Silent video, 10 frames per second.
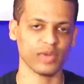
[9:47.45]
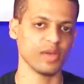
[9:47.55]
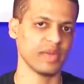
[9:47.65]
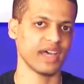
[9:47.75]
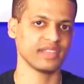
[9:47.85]

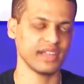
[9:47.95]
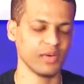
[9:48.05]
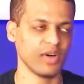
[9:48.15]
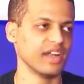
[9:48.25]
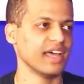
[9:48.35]
career path did
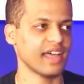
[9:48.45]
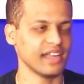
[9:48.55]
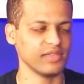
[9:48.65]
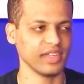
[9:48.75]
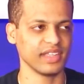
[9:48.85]
I want? I, I
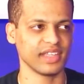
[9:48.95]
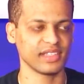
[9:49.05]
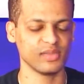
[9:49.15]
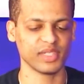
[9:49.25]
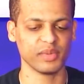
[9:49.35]
didn't really
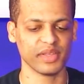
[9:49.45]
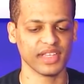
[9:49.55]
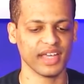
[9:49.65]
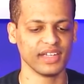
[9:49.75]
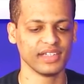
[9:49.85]
think too much about
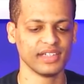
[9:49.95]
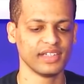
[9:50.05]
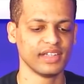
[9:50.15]
that.